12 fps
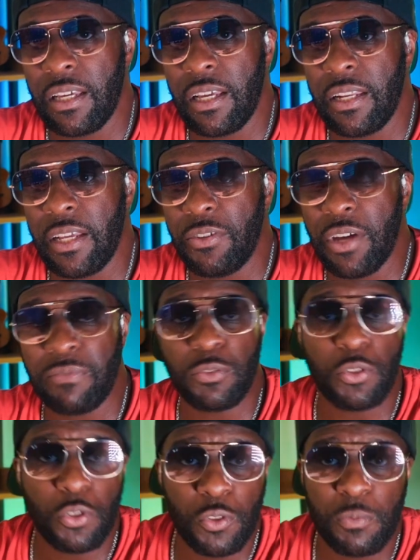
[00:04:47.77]
and then you have
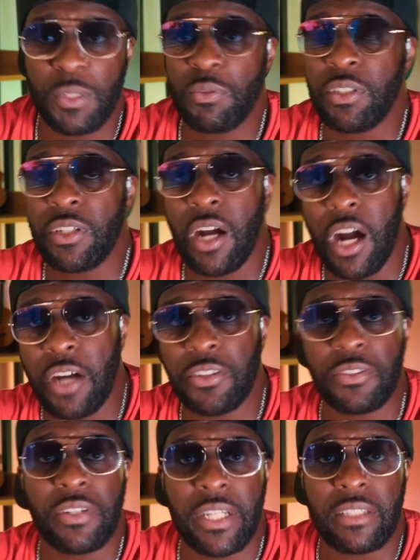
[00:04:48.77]
to choose between your
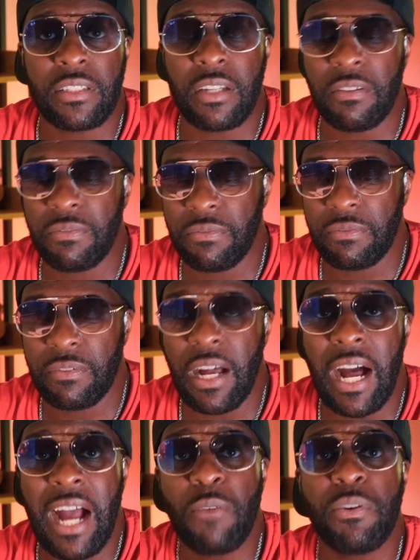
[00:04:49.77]
honor and stuff.
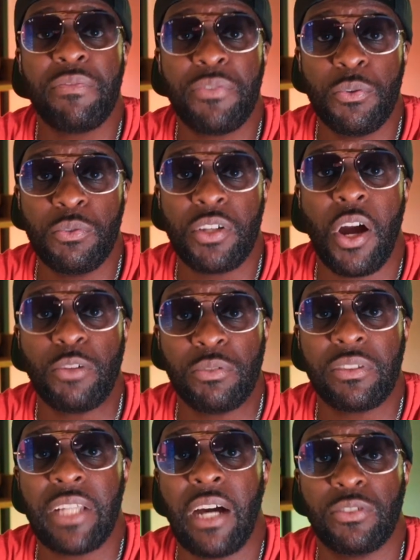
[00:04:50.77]
I refuse one
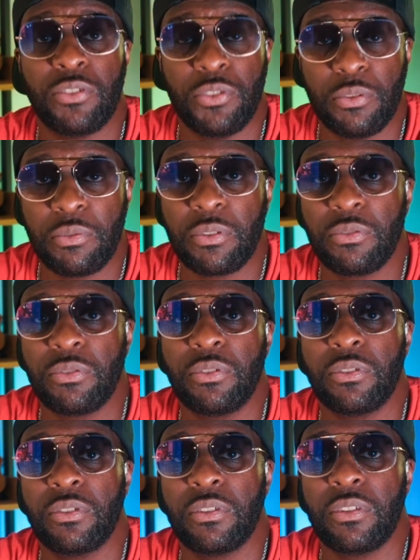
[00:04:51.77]
hundred thousand euros.
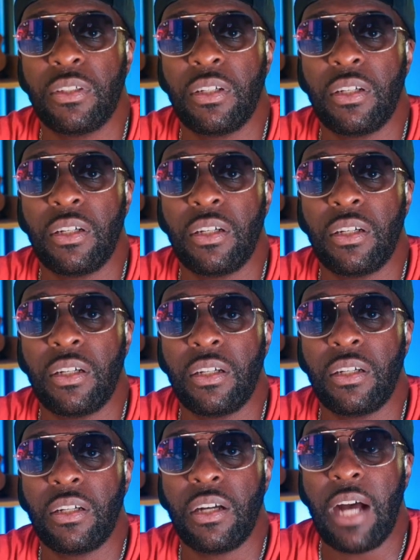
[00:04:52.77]

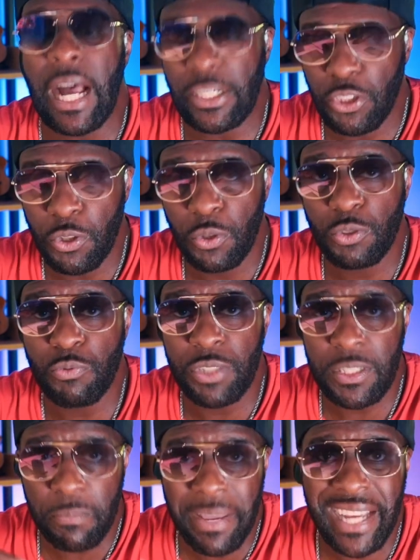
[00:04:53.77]
I chose
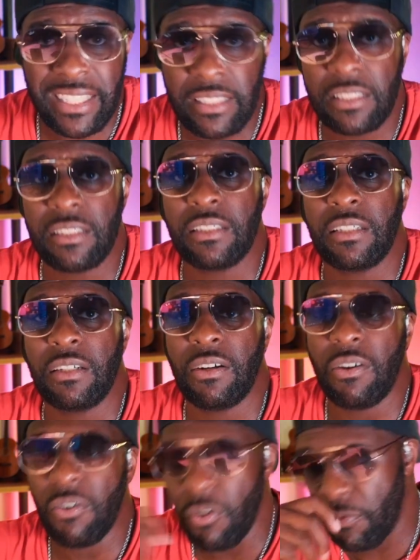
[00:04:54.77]
respect
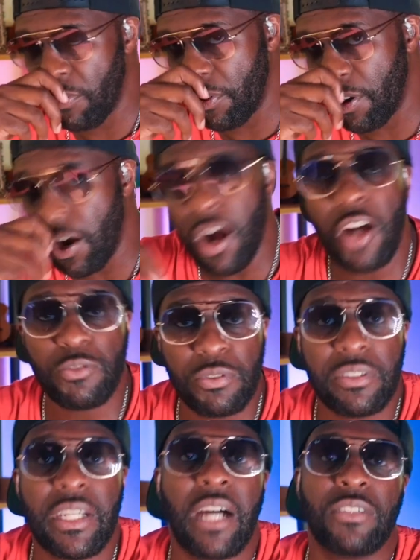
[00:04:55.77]
over one
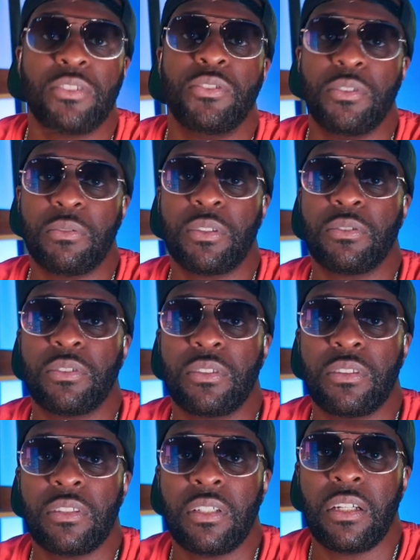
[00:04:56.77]
hundred thousand euros.
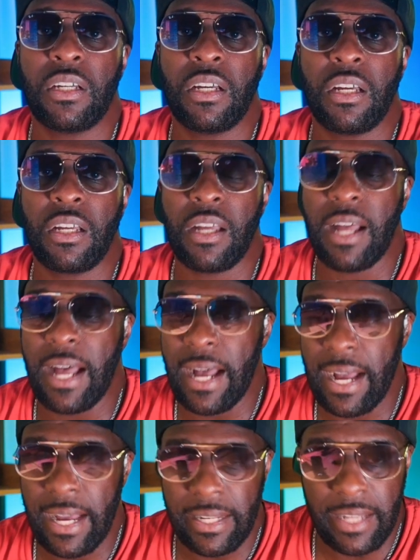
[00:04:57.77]
I
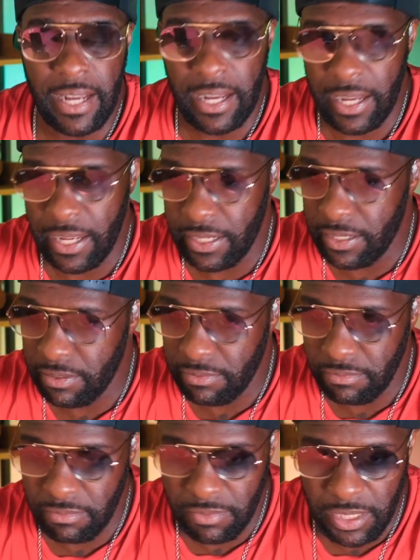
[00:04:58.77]
had, I had
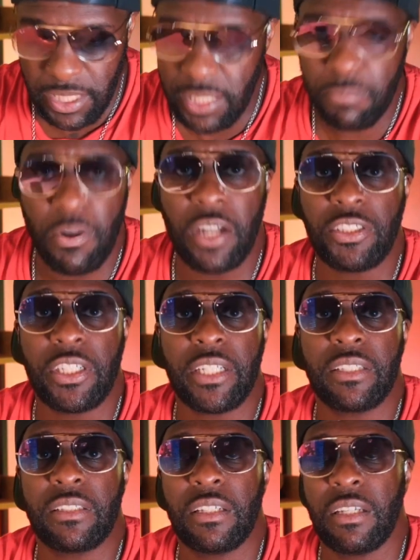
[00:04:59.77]
this
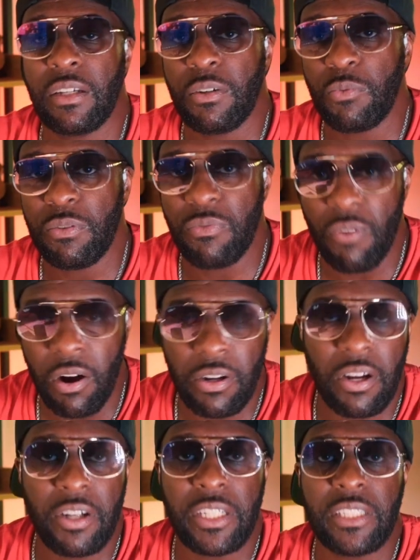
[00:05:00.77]
project with one
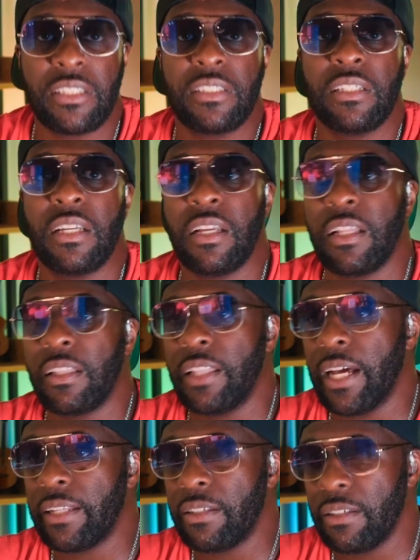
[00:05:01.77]
artist
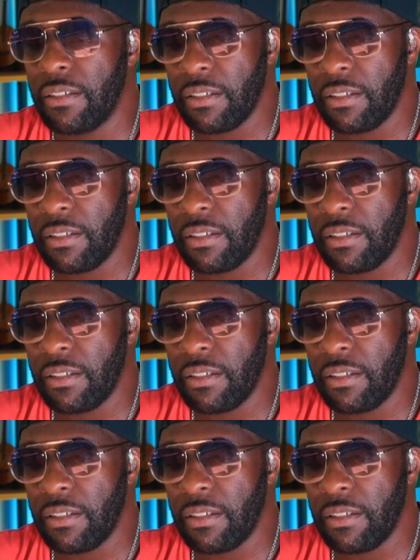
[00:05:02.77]
that